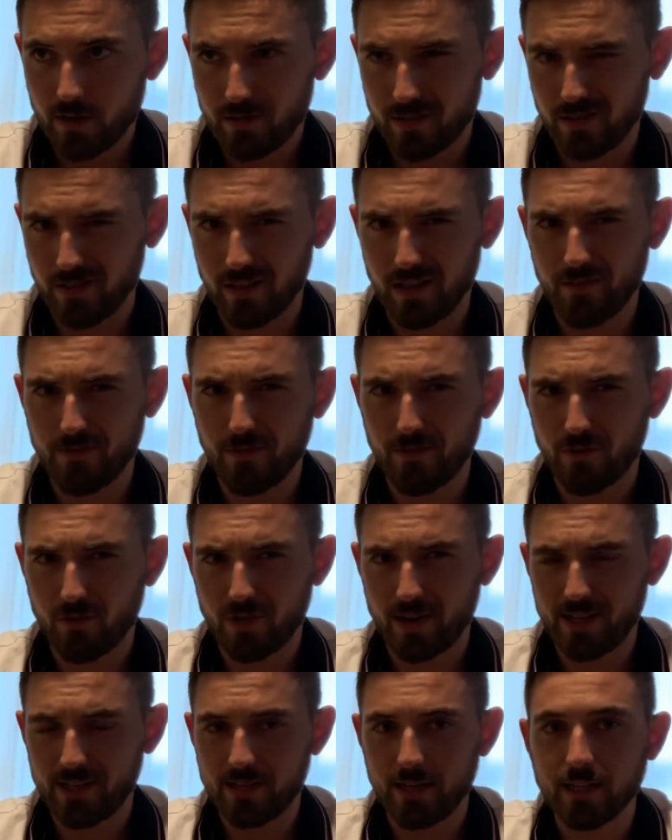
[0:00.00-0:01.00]
The love of
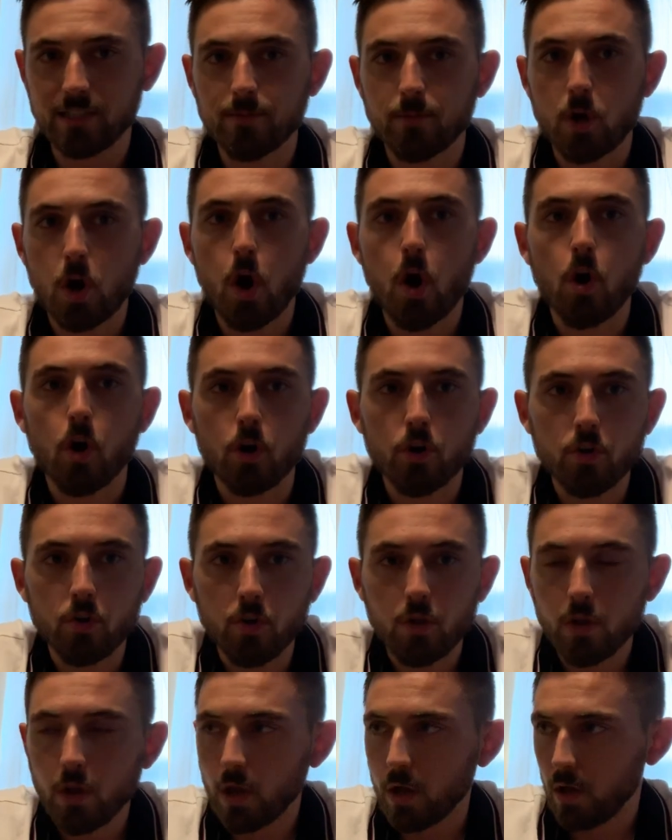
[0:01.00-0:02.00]
Christ, not some
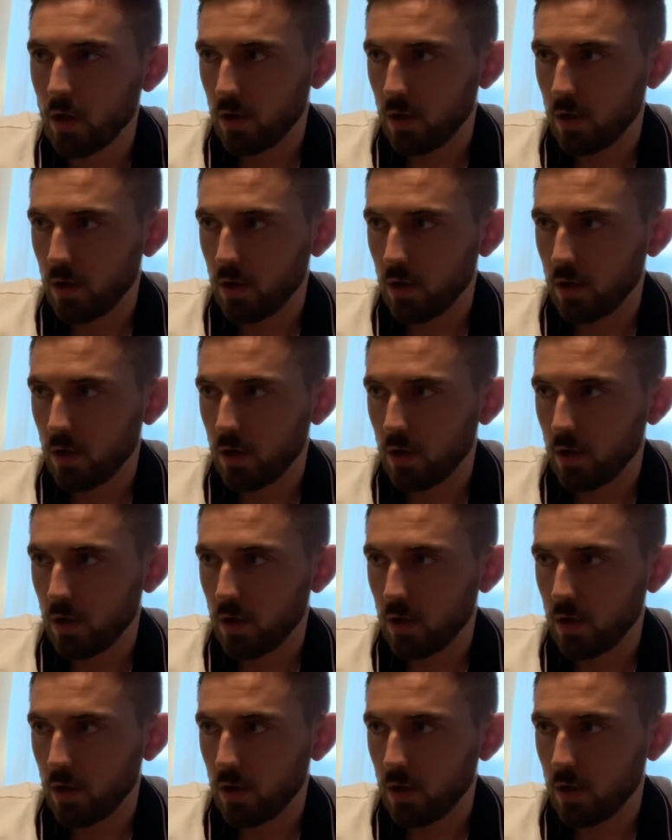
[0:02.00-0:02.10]
carnal